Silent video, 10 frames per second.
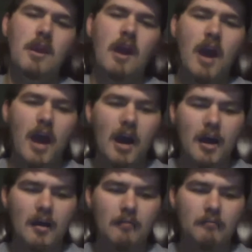
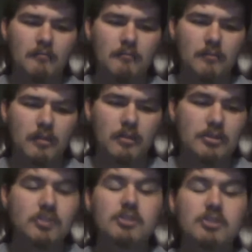Um, it's
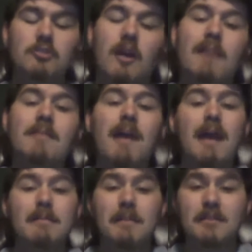just you don't have to
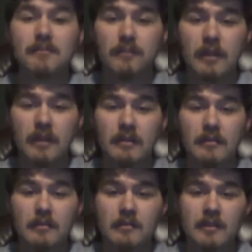add me as a
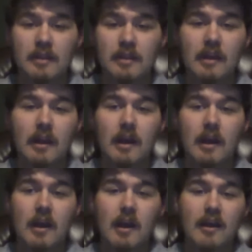friend.
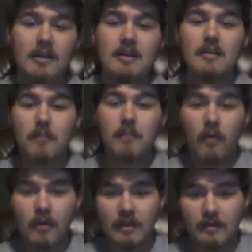Uh, get in a
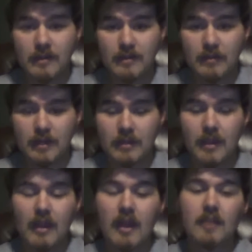party with me,
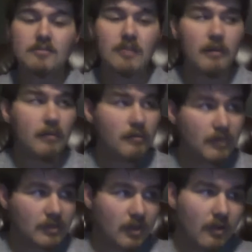so that way you
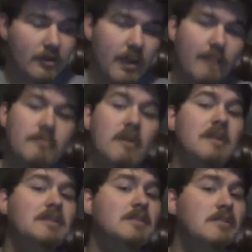can talk to everybody
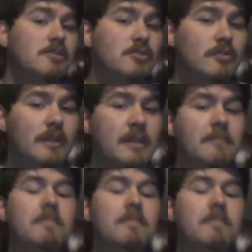that's in the stream,